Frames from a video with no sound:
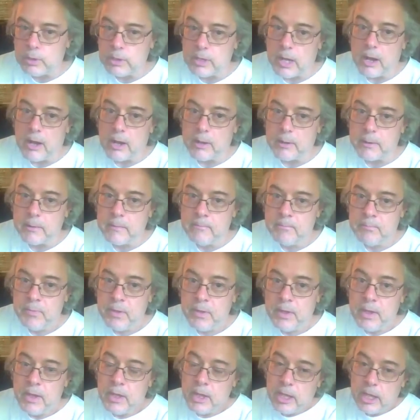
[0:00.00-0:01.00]
dying.
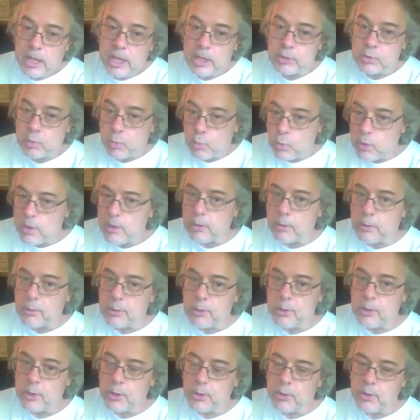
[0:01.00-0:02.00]
It's weird, you
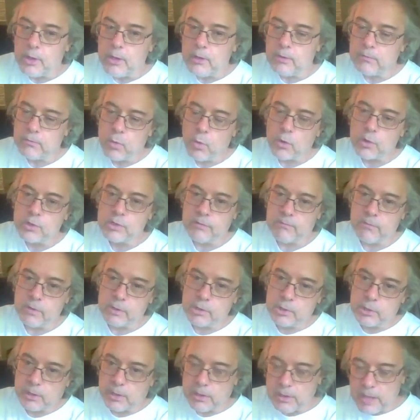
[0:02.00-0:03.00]
know. And of course,
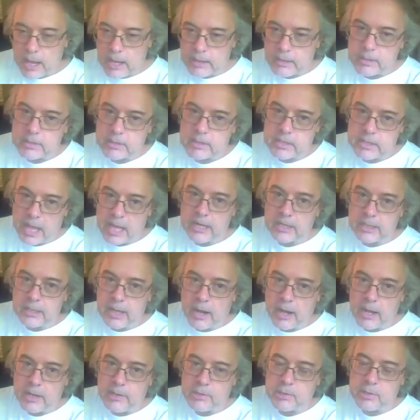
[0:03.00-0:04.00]
eventually they had to
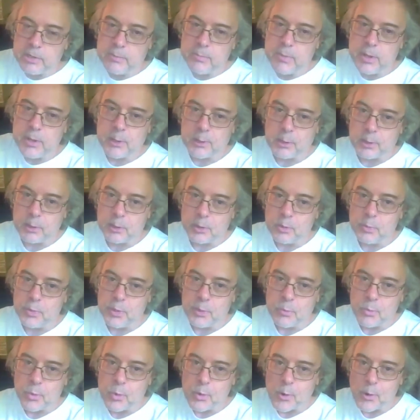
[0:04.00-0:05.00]
sanitize it and make it a little bit
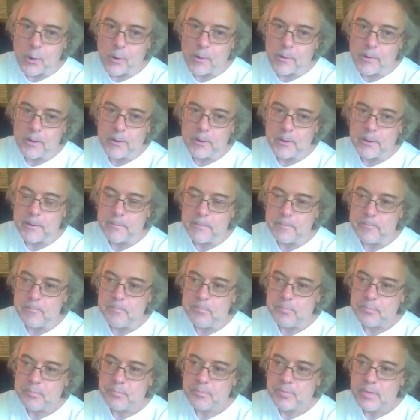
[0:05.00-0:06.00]
more um,
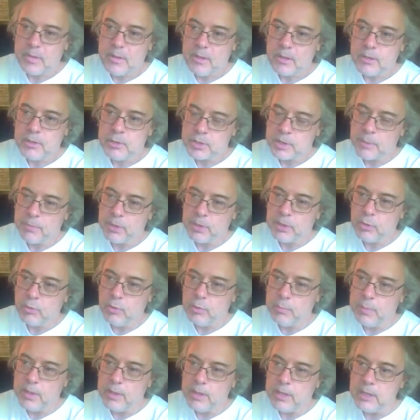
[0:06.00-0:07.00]
something that would
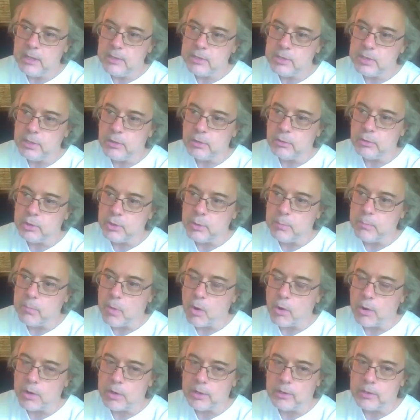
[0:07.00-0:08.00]
be easier to
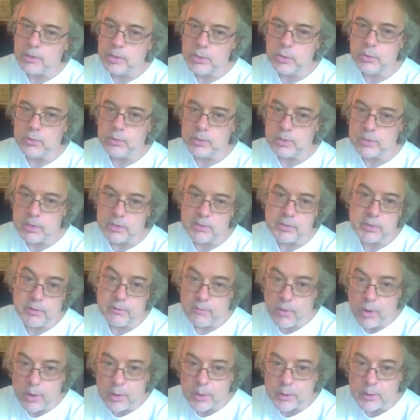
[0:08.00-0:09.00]
market to a sensitive
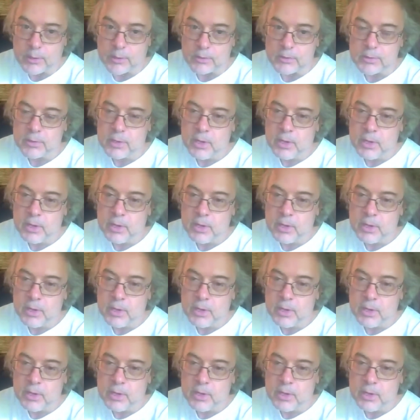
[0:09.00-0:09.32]
audience.